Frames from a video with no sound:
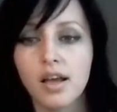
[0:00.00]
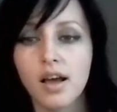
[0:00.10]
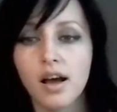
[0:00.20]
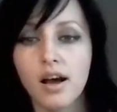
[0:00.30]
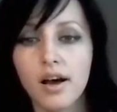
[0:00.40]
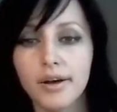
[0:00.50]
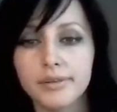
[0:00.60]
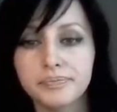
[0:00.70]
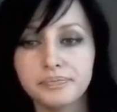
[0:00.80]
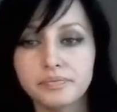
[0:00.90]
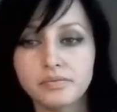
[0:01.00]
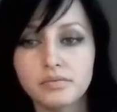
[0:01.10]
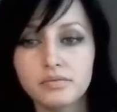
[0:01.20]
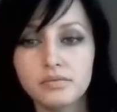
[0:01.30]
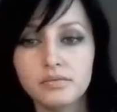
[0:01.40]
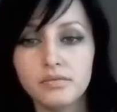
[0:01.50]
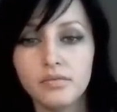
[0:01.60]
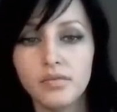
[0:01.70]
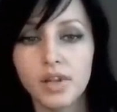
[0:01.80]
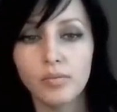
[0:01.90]
Um,
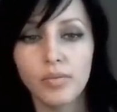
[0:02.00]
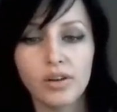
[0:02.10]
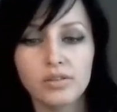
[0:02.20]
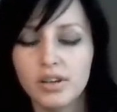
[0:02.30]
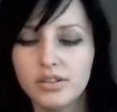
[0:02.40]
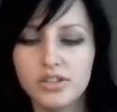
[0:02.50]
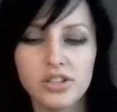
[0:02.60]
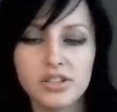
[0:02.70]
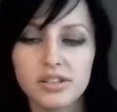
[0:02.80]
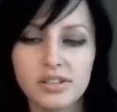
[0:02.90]
but it's just